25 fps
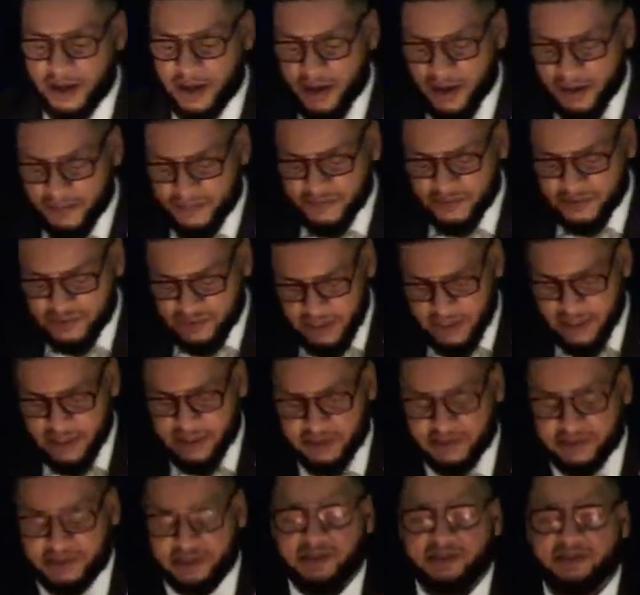of
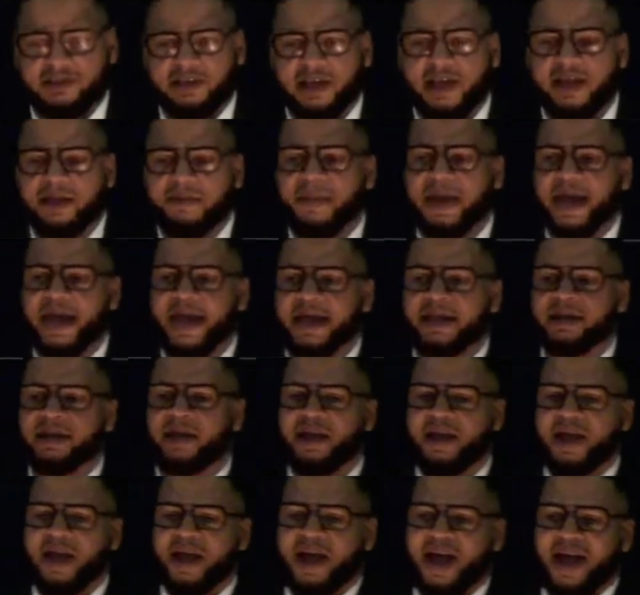Jesus. Amen.
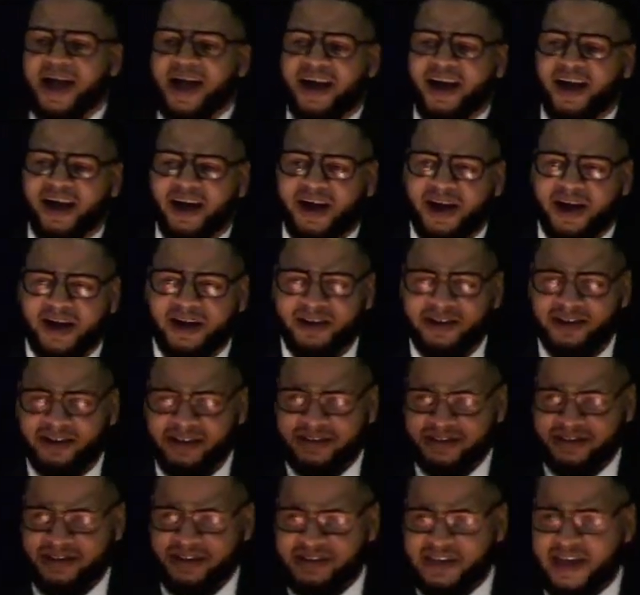I
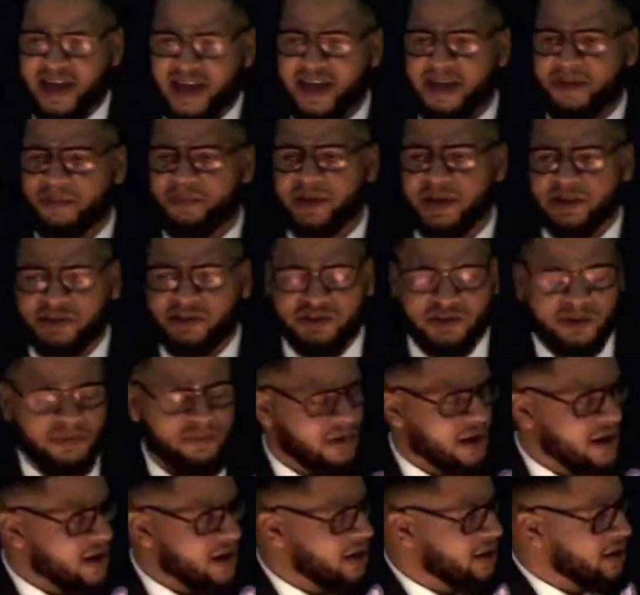honor today
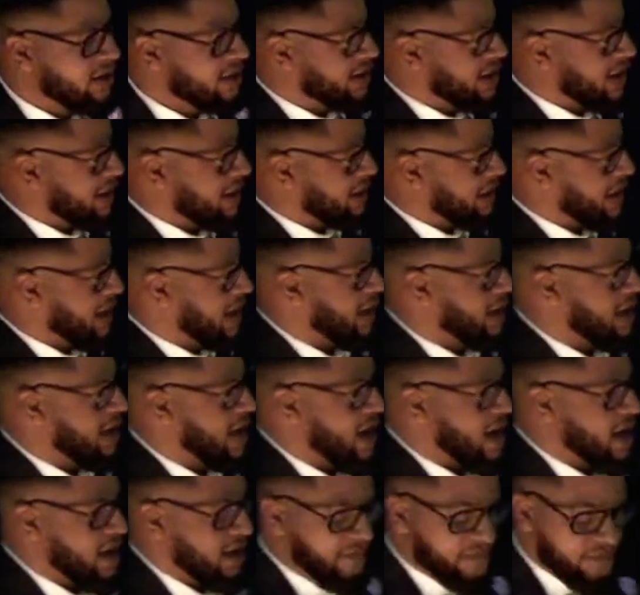Bishop Ross. I thank
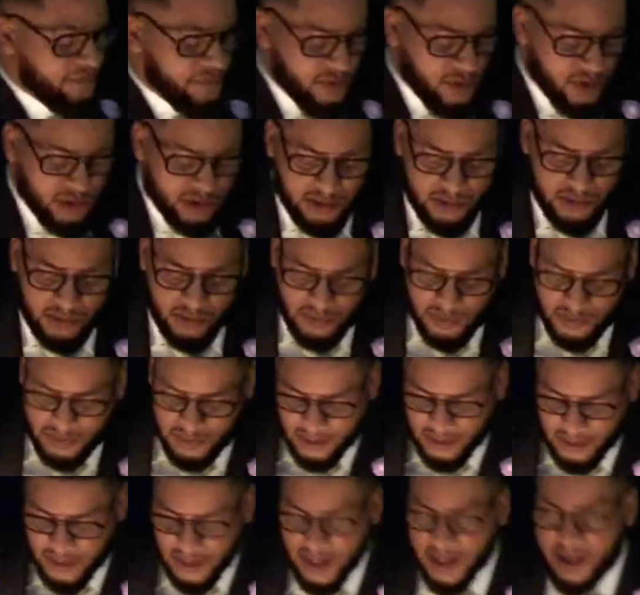God for you.
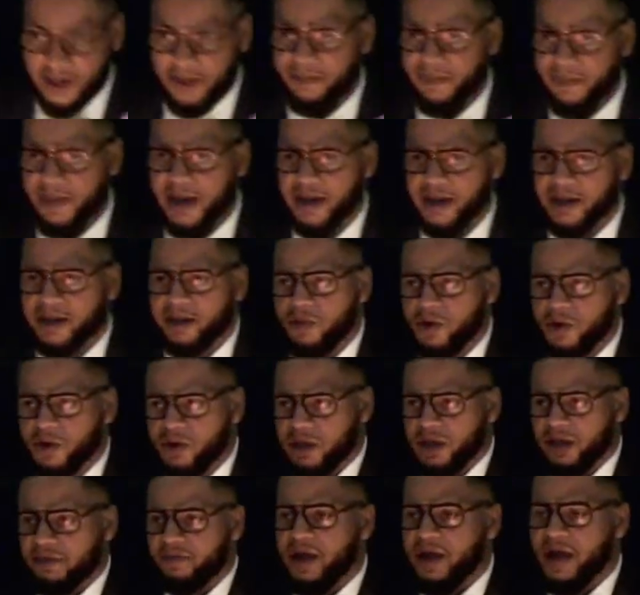Amen. Come on,
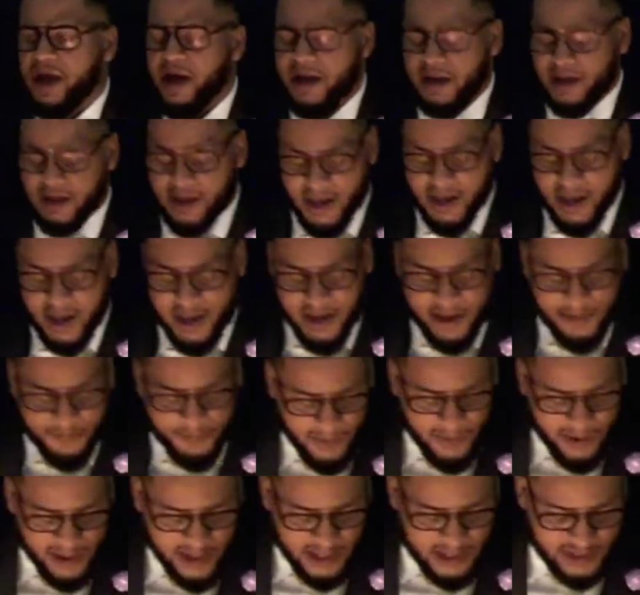give God a hand,
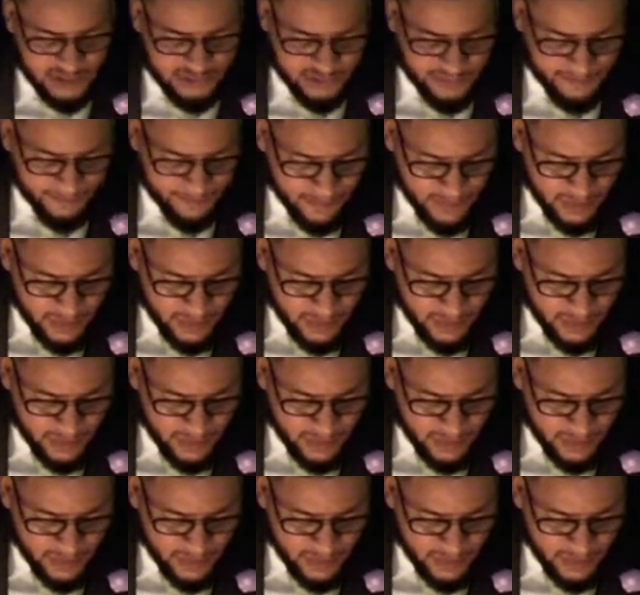praise.